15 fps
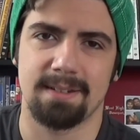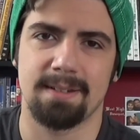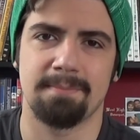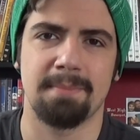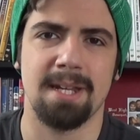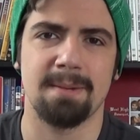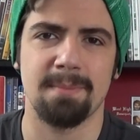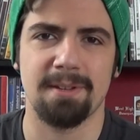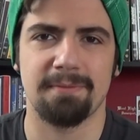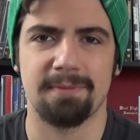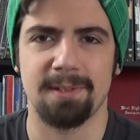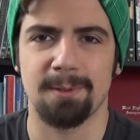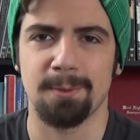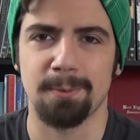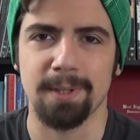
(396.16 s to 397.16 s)
made me
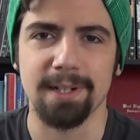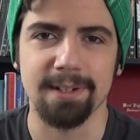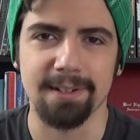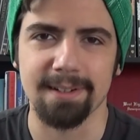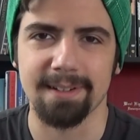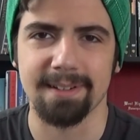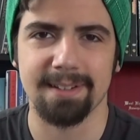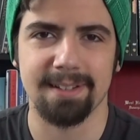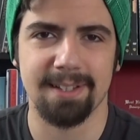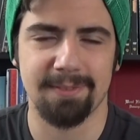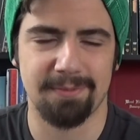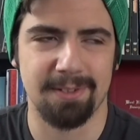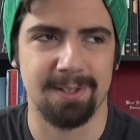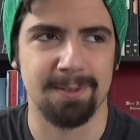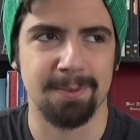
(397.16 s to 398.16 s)
feel weird. It
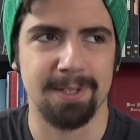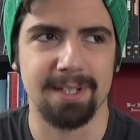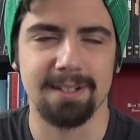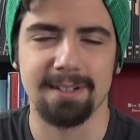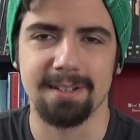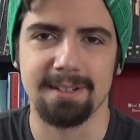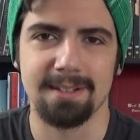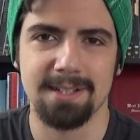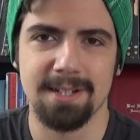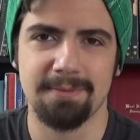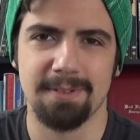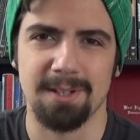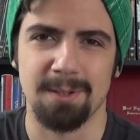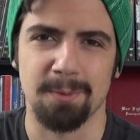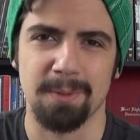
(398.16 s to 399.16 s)
felt weird. She
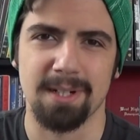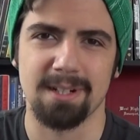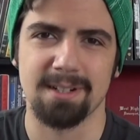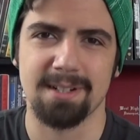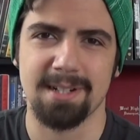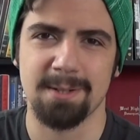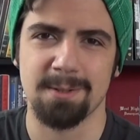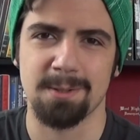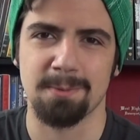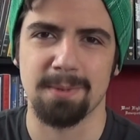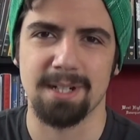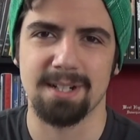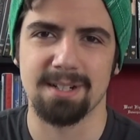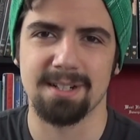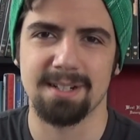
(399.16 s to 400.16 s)
felt weird. She was
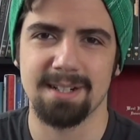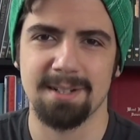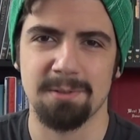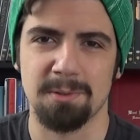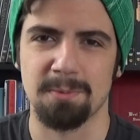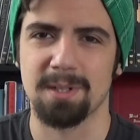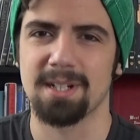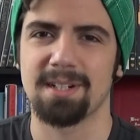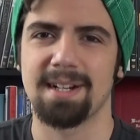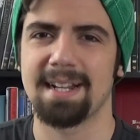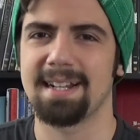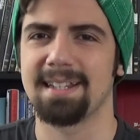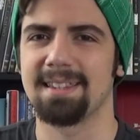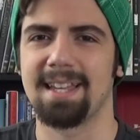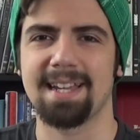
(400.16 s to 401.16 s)
weird. It was weird. I
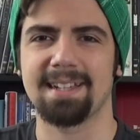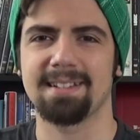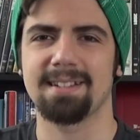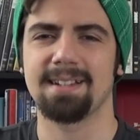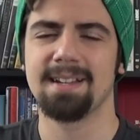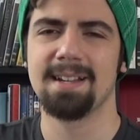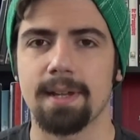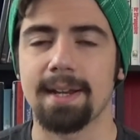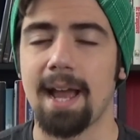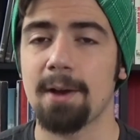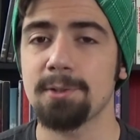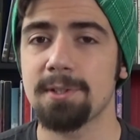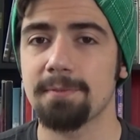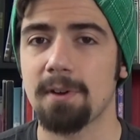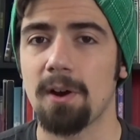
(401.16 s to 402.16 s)
didn't like it. In
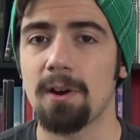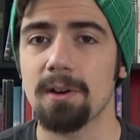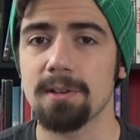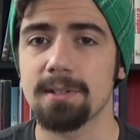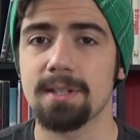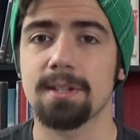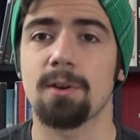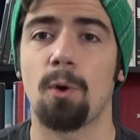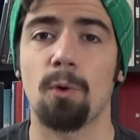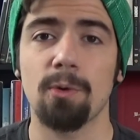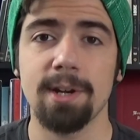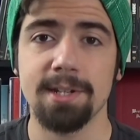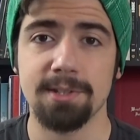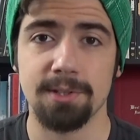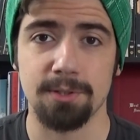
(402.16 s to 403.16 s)
House of Cards,
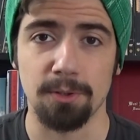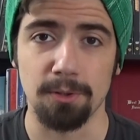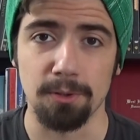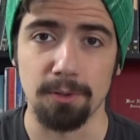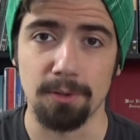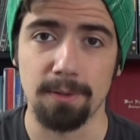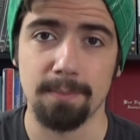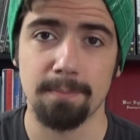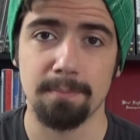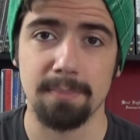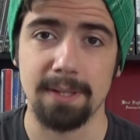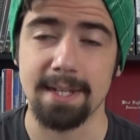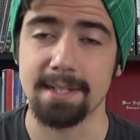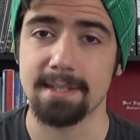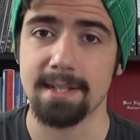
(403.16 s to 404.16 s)
Corey Stoll
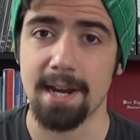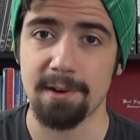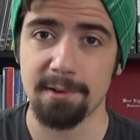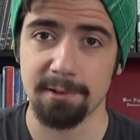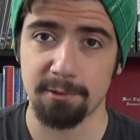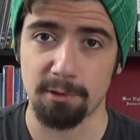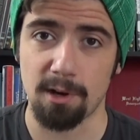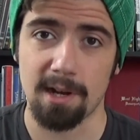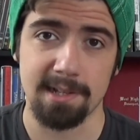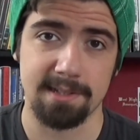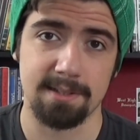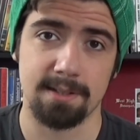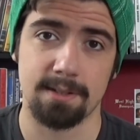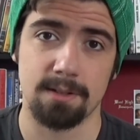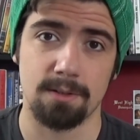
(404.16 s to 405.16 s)
plays Darren
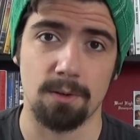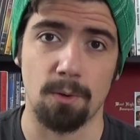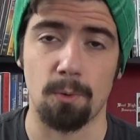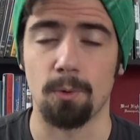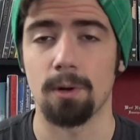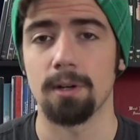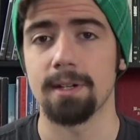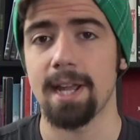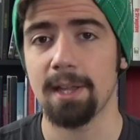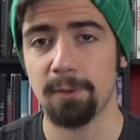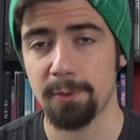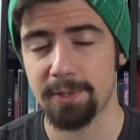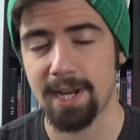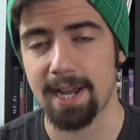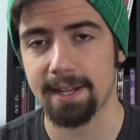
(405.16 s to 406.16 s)
Cross, or
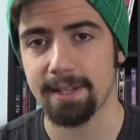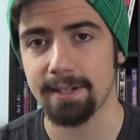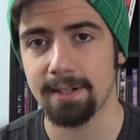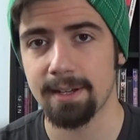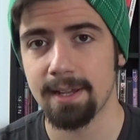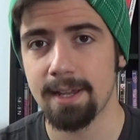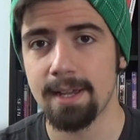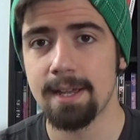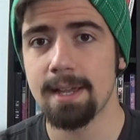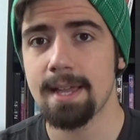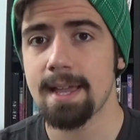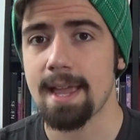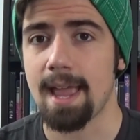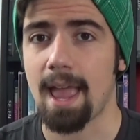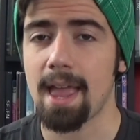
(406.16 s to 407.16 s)
Yellow Jacket.
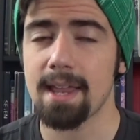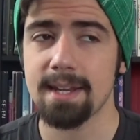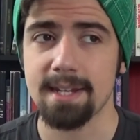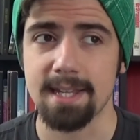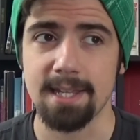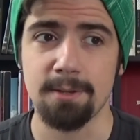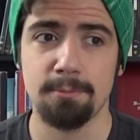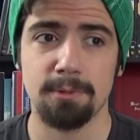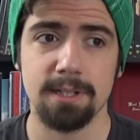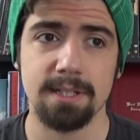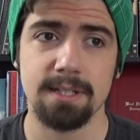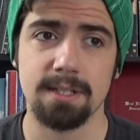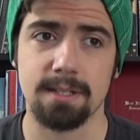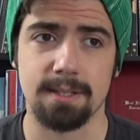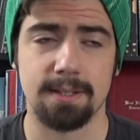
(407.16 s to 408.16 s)
And he
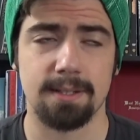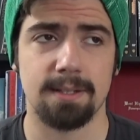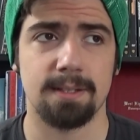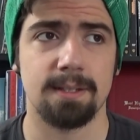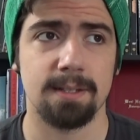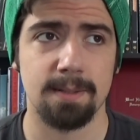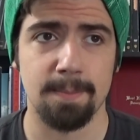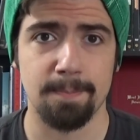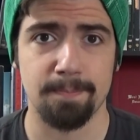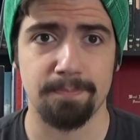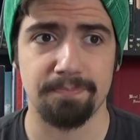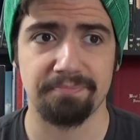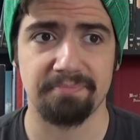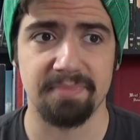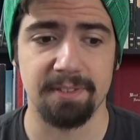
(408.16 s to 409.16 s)
was
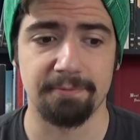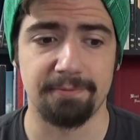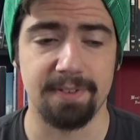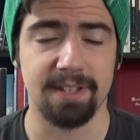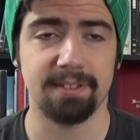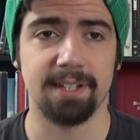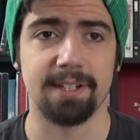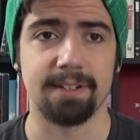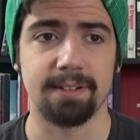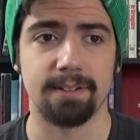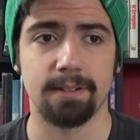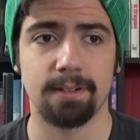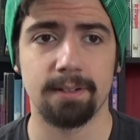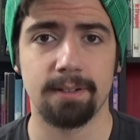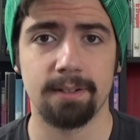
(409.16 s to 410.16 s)
the villain.
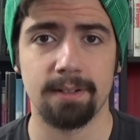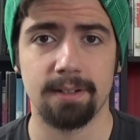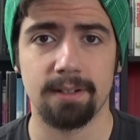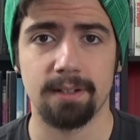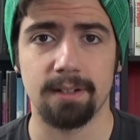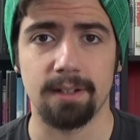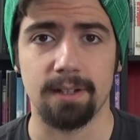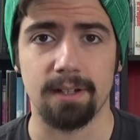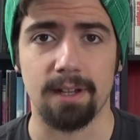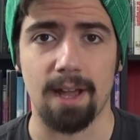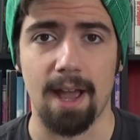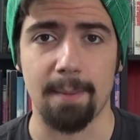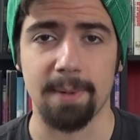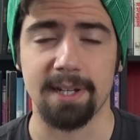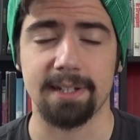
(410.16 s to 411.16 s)

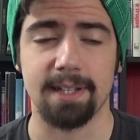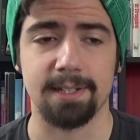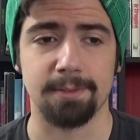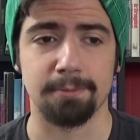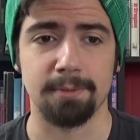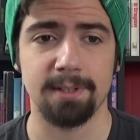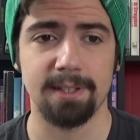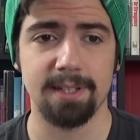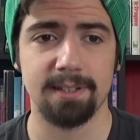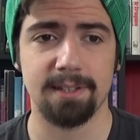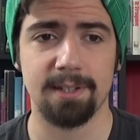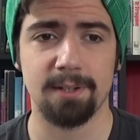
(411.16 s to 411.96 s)
I mean, that's really the